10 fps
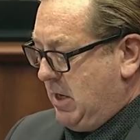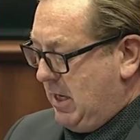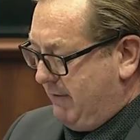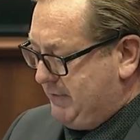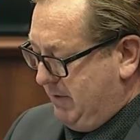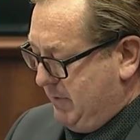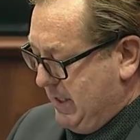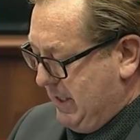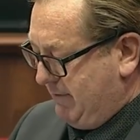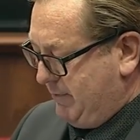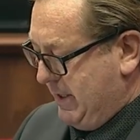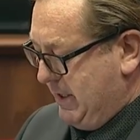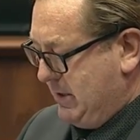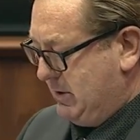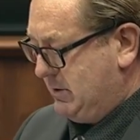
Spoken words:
I loved him and he loved me.